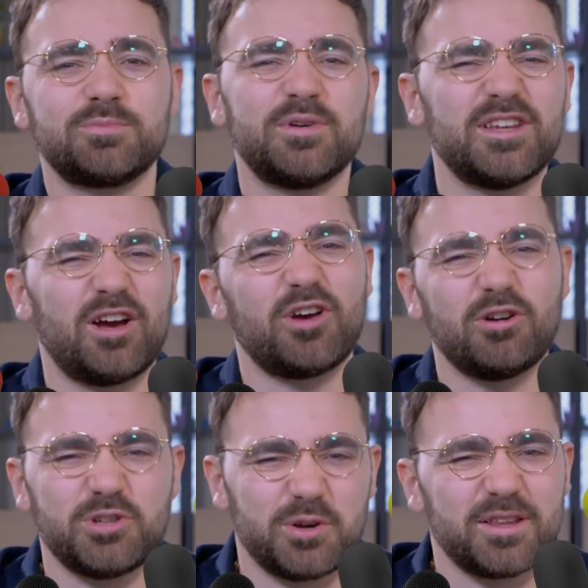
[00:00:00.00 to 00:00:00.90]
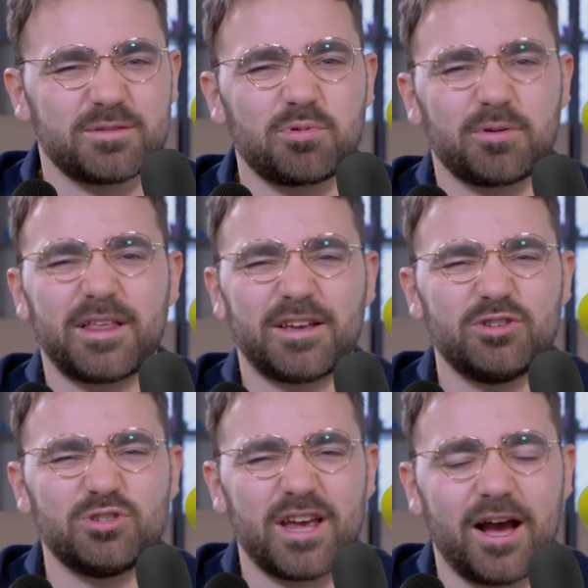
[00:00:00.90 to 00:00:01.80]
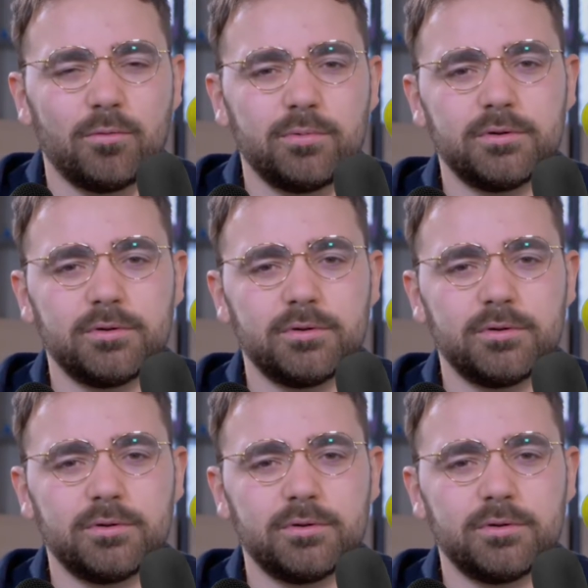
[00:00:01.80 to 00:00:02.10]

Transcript: But you know, go do it. This pocket, they could use your help.